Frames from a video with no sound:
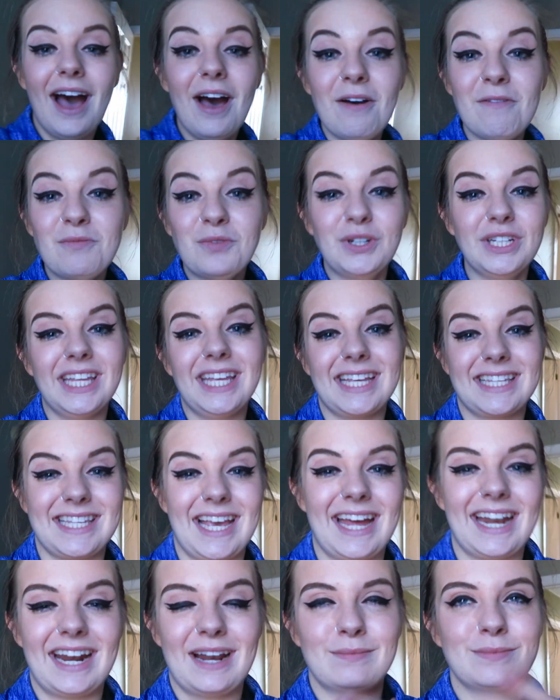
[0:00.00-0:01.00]
I'm really
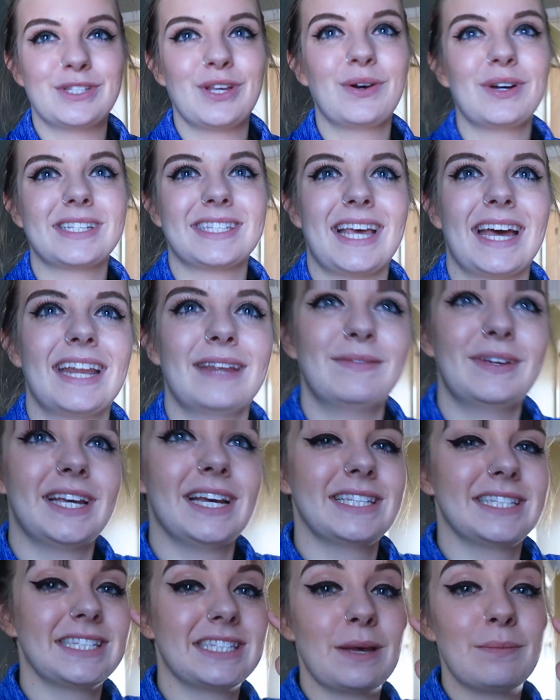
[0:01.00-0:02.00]
excited, I'm so excited
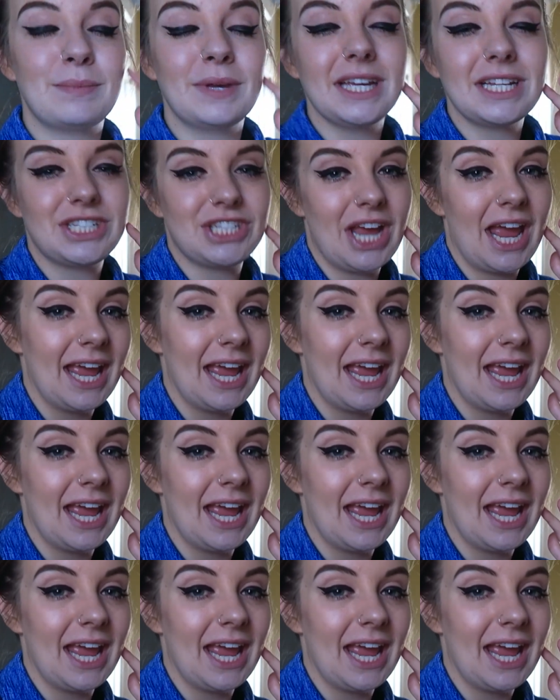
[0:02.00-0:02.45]
because it's a big